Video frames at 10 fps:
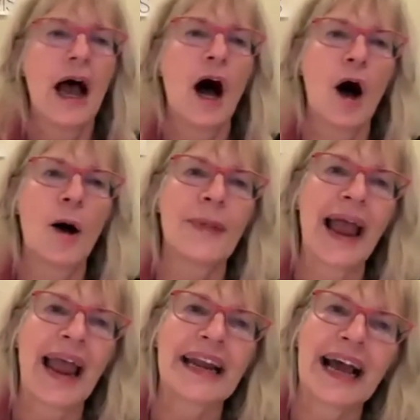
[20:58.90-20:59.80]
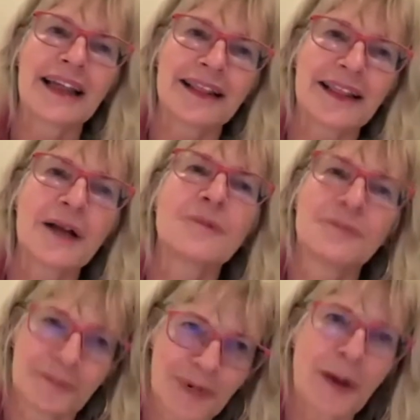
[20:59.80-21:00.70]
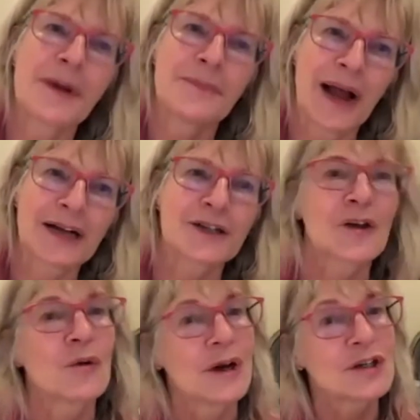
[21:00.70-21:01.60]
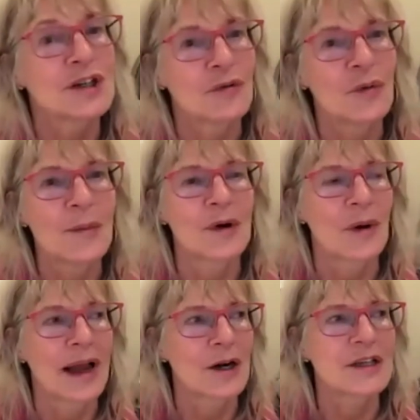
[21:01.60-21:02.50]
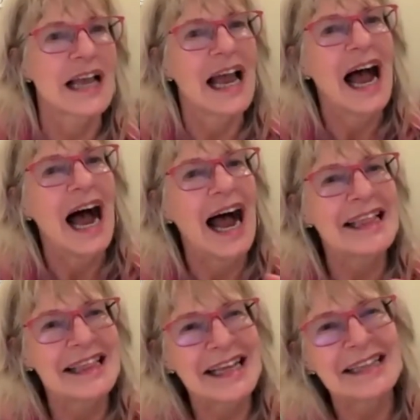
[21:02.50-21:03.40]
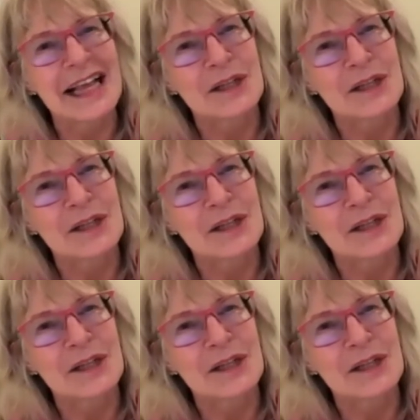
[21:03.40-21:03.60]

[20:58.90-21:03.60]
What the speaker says: And I think, coming back to the question of women writers, I think that's